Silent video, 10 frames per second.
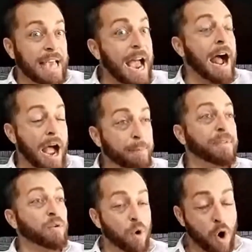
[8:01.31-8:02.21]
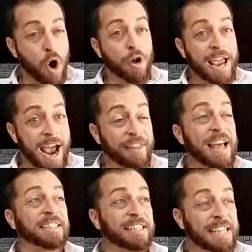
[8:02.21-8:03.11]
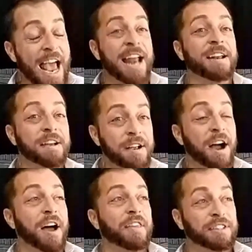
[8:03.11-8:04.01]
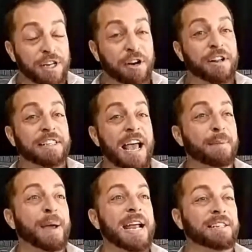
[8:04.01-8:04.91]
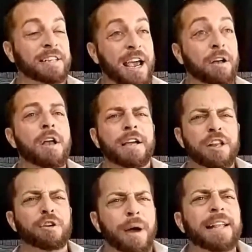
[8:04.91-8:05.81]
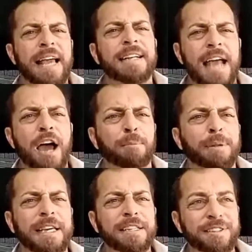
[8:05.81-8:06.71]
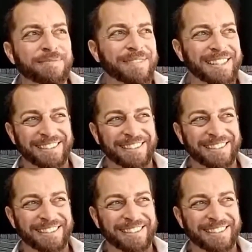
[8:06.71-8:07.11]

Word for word: Yeah. Oh yeah, that's a 10 on the 0 to 10 pain scale. Can you write that down, please?